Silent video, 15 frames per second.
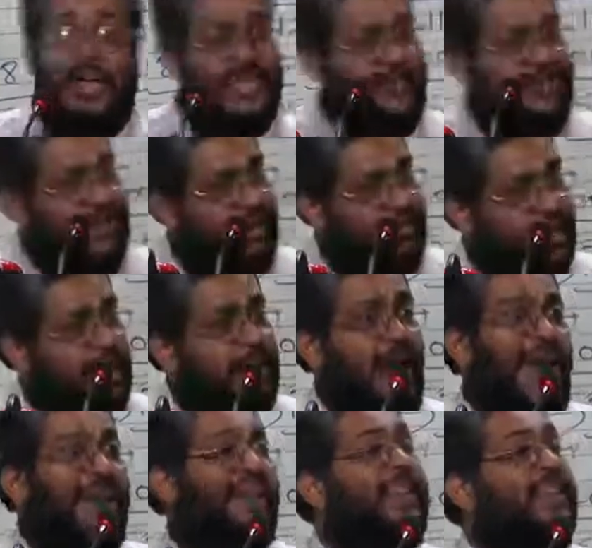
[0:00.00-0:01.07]
Give the dividend,
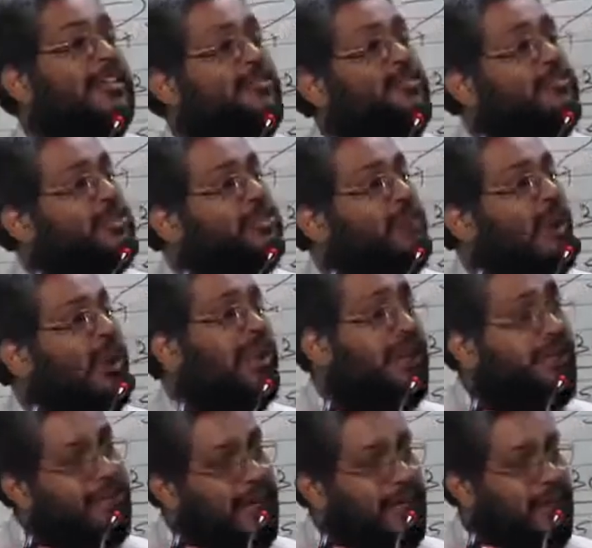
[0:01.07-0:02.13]
at least use to what?
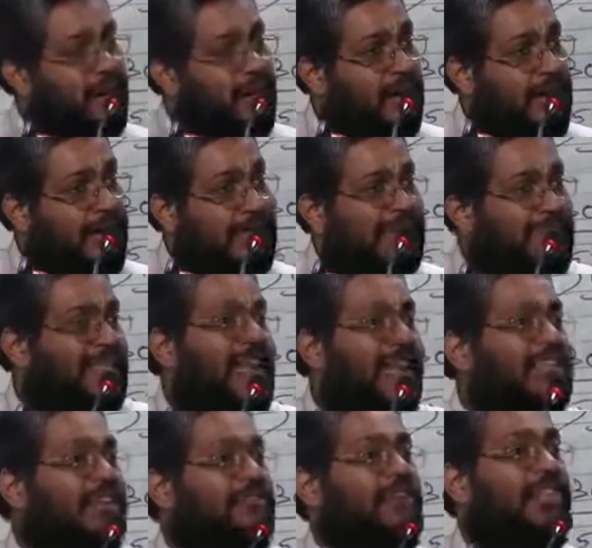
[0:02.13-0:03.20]
Retained earnings is the
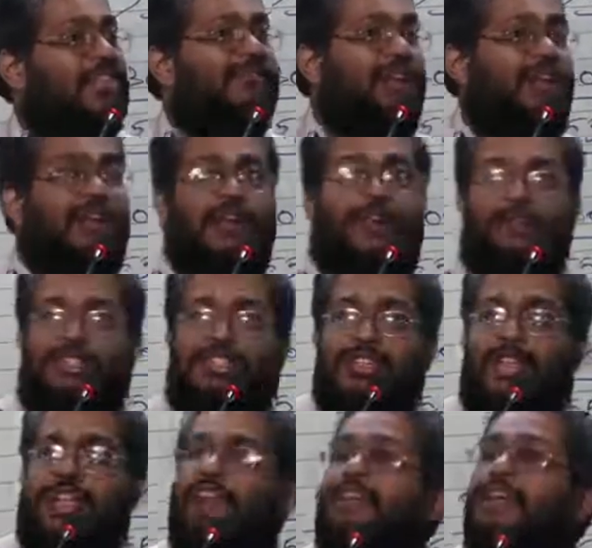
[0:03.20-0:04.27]
answer for this particular
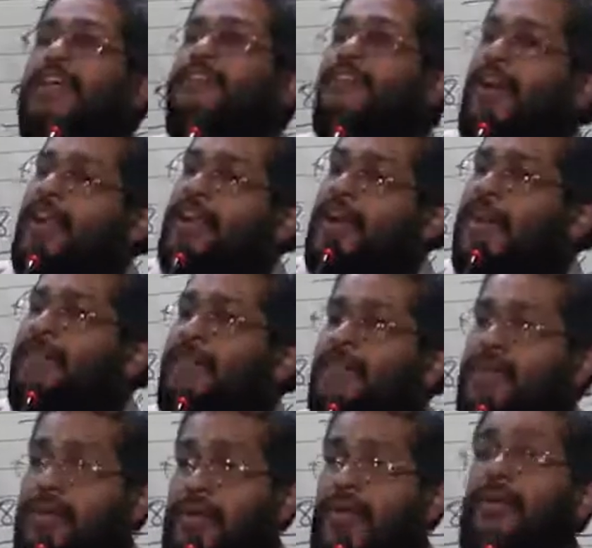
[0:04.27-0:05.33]
question. Everybody following, huh?
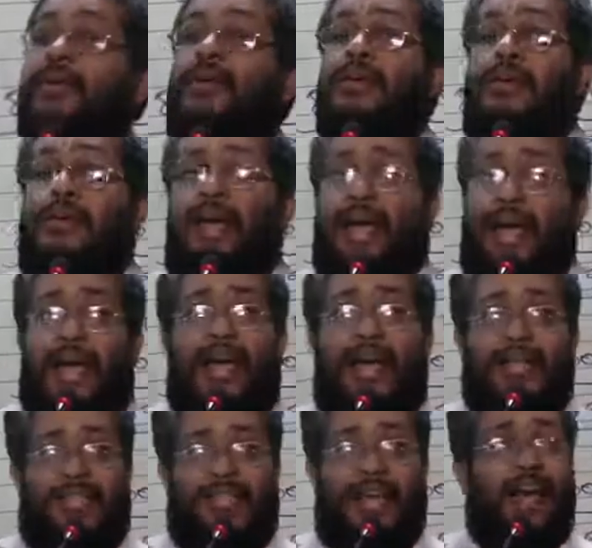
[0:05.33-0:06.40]
Again
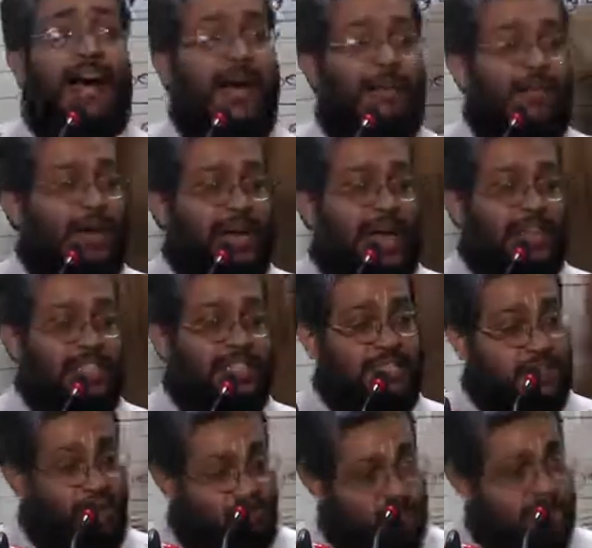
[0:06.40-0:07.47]
I say, I am not answering
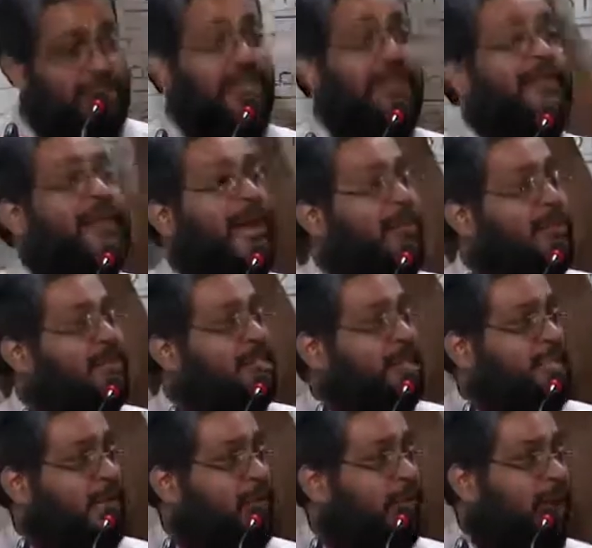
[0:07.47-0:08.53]
the question, I am
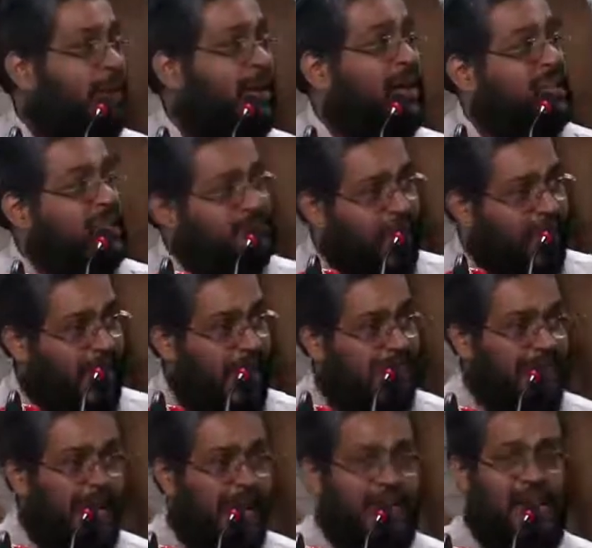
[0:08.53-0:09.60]
discussing what? The
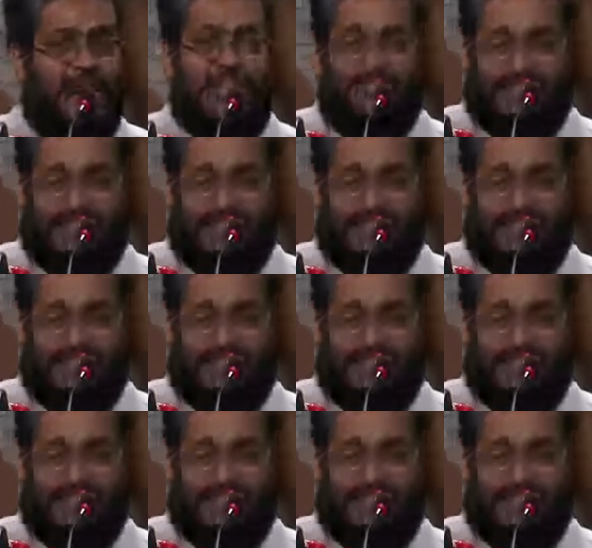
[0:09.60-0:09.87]
various angles.